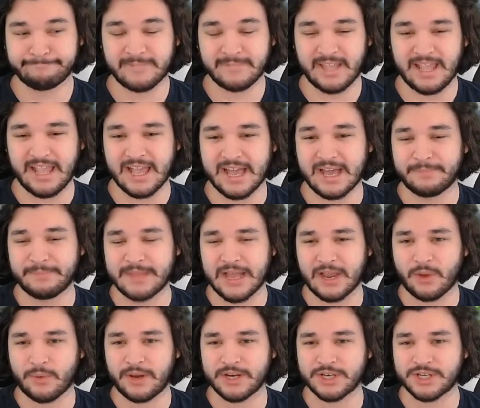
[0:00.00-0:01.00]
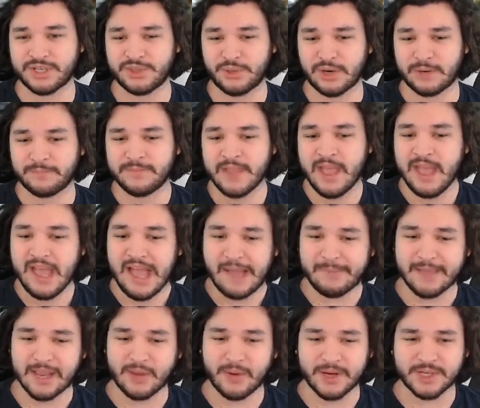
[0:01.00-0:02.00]
Yeah, I'm not quite sure.
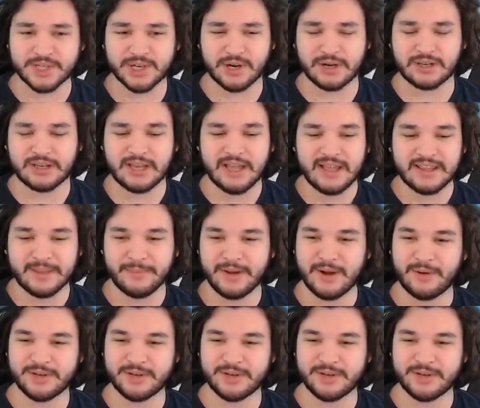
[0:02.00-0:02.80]
I'm not quite sure. Let me know what